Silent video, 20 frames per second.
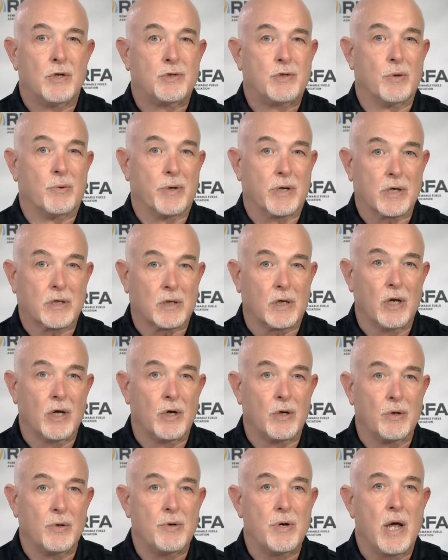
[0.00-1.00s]
to
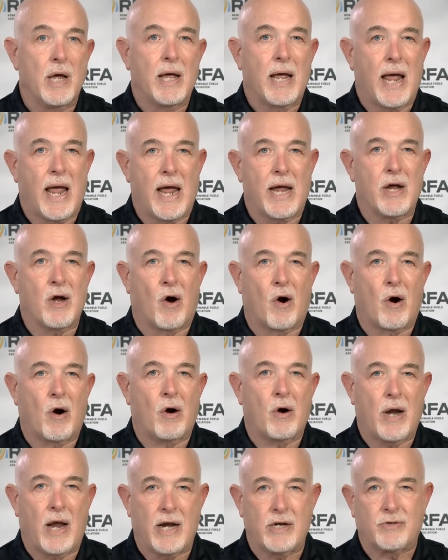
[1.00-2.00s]
include
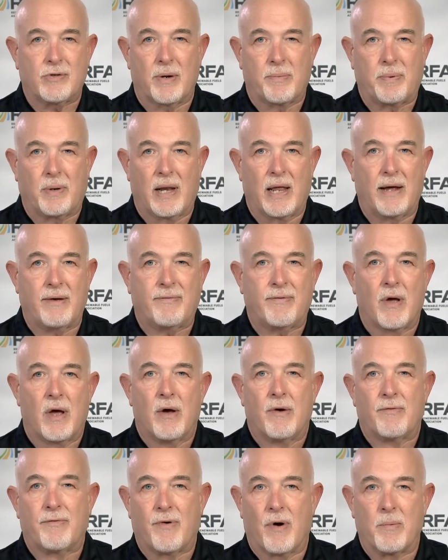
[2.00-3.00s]
AR AFFF
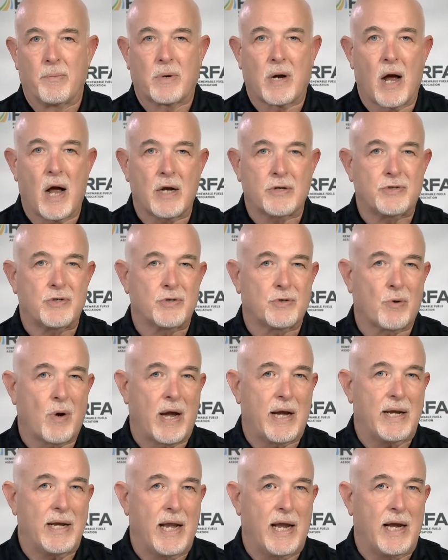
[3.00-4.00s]
foam
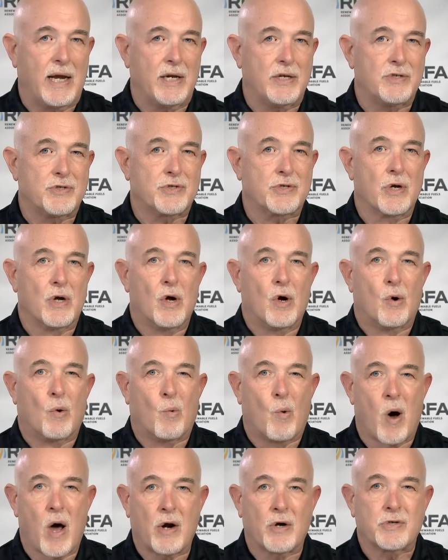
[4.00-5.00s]
concentrate needs,
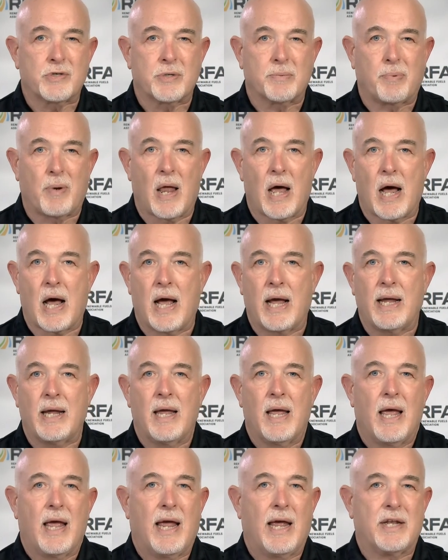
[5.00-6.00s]
water supply,
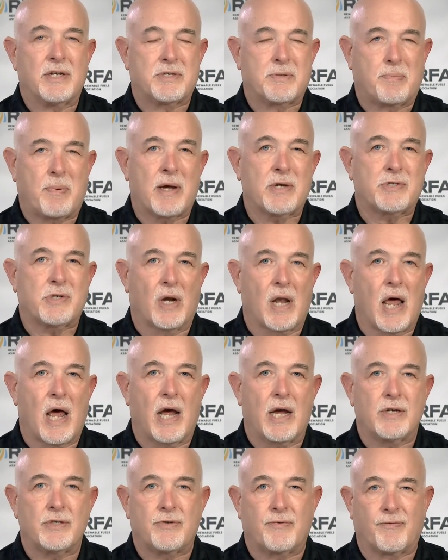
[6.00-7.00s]
and
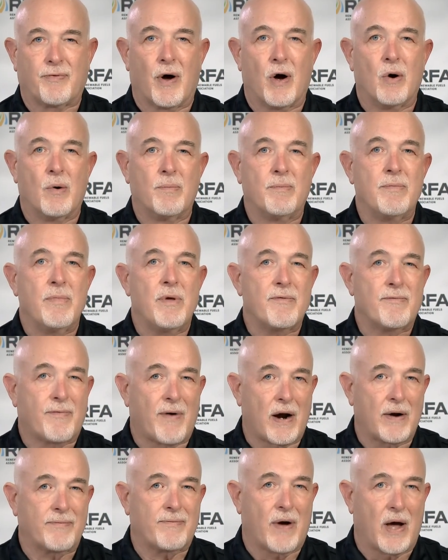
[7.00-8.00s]
specialized foam
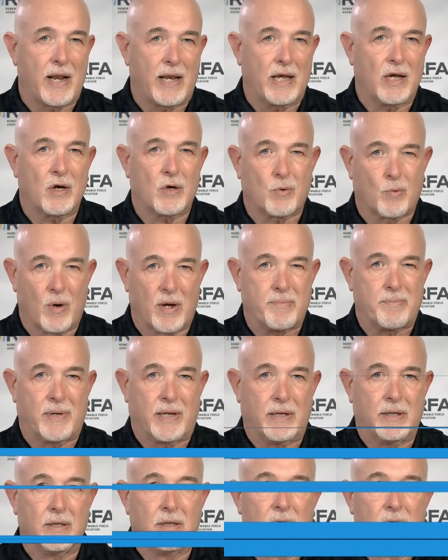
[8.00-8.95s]
firefighting equipment.